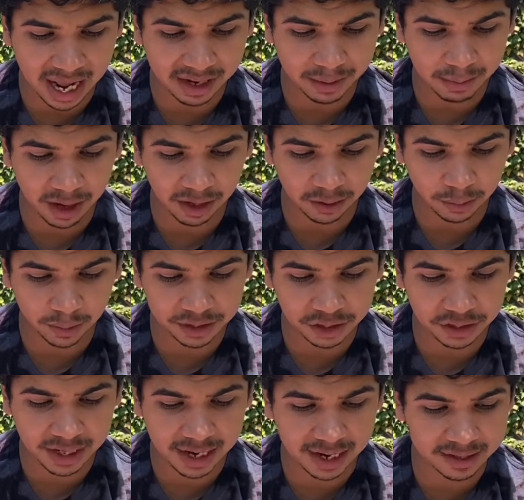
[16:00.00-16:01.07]
bottle, which
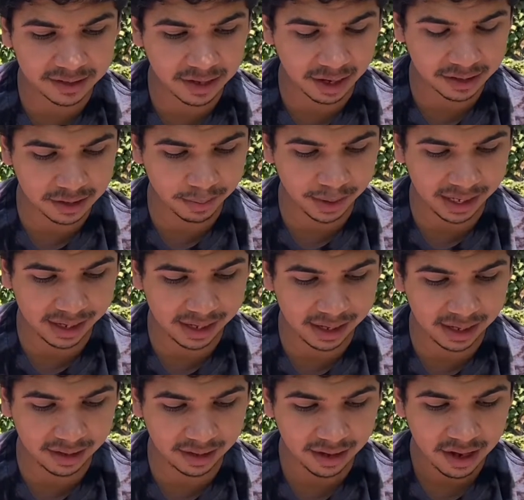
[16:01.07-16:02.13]
then I saw to be
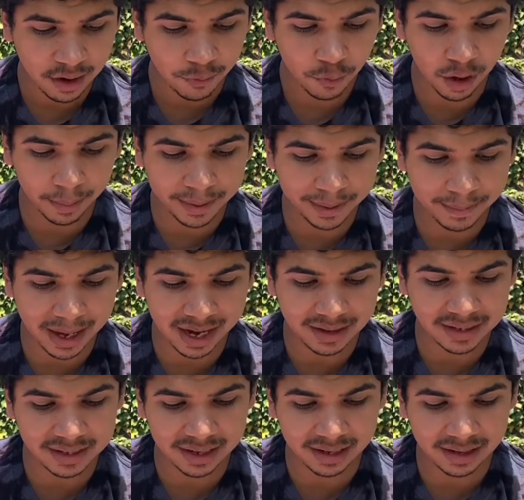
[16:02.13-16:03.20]
heat, rubbing
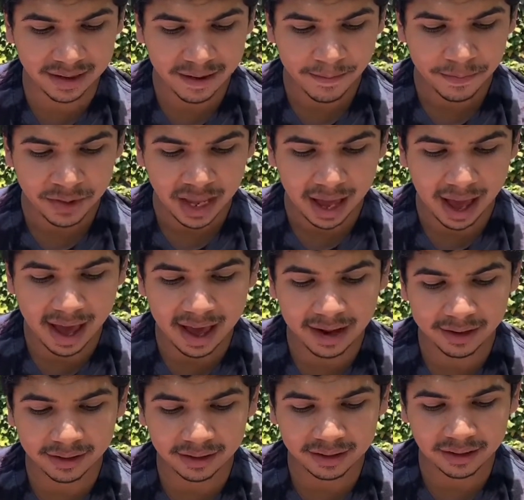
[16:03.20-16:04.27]
medicine,
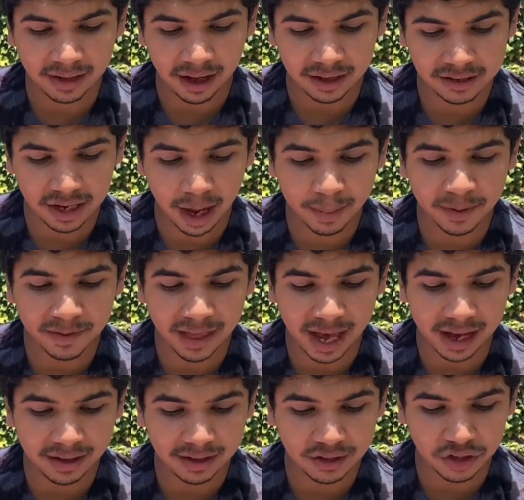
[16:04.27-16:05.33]
and on top of
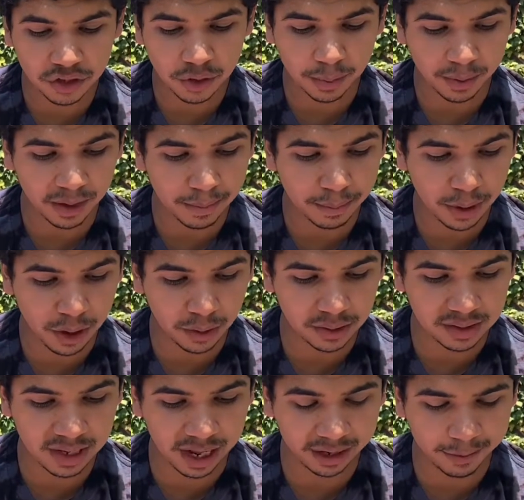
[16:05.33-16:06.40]
that,
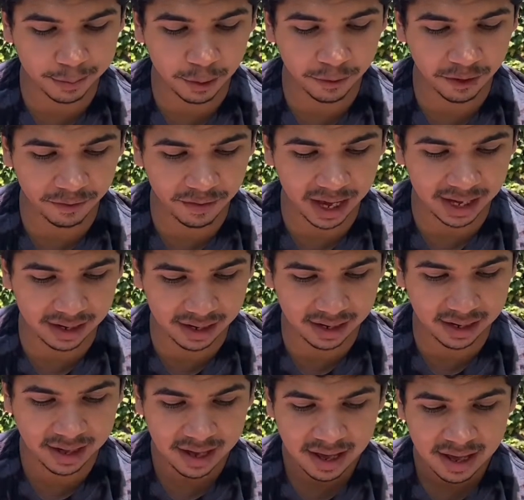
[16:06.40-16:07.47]
superimposed like a movie fade-in,
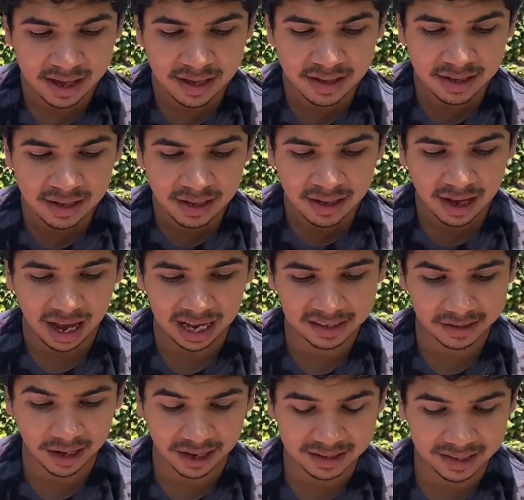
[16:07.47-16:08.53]
I
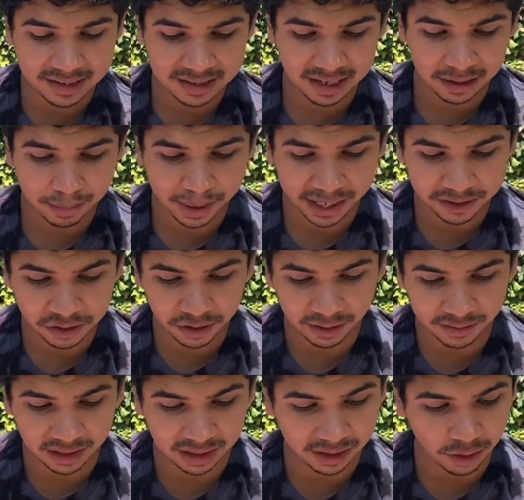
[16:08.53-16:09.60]
saw a distinct picture of
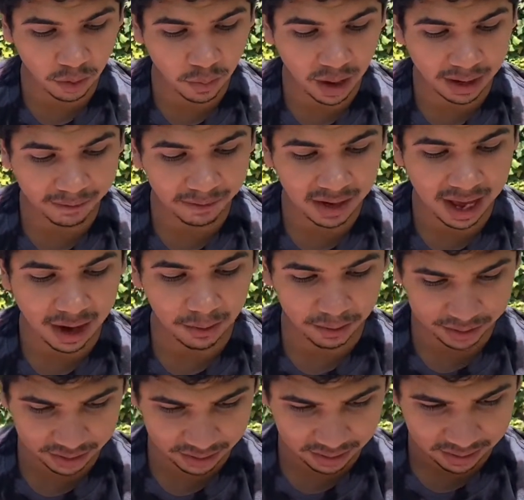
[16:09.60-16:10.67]
a little white
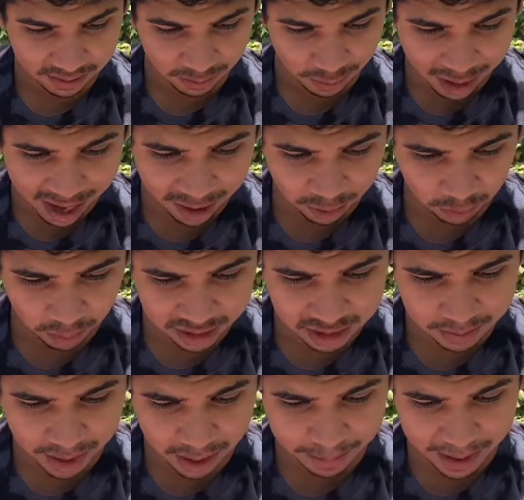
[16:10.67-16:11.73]
flowers, round with
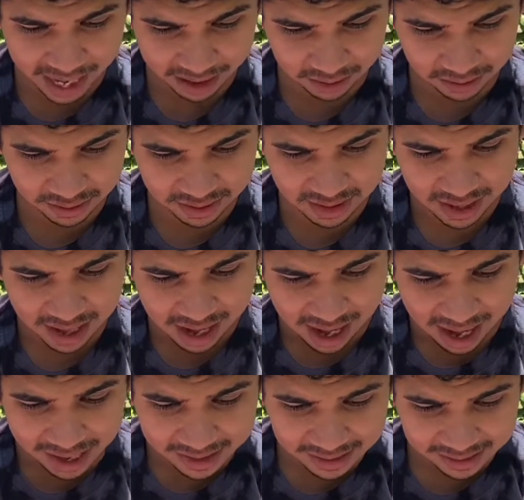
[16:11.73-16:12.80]
small petals.
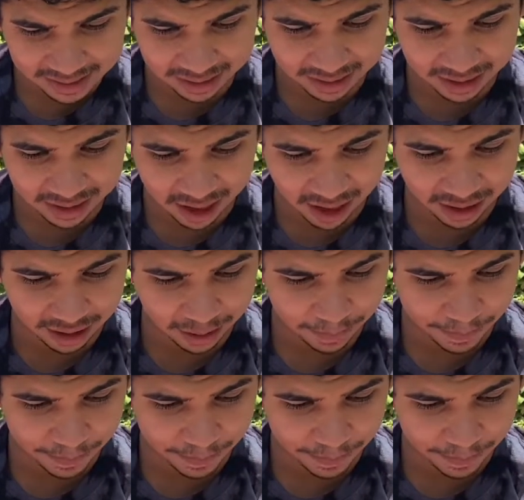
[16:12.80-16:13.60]
I instantly got up.